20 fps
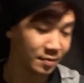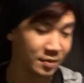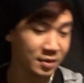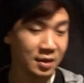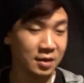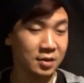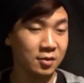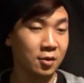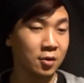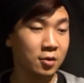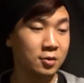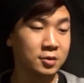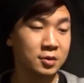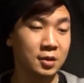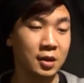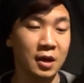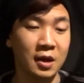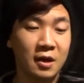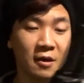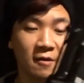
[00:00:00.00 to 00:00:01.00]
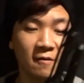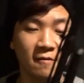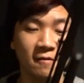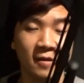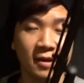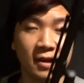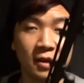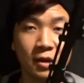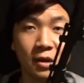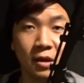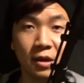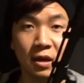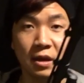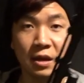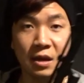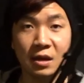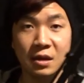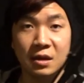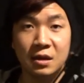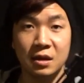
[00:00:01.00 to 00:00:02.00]
But then you also have
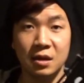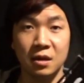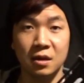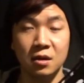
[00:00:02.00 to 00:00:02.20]
a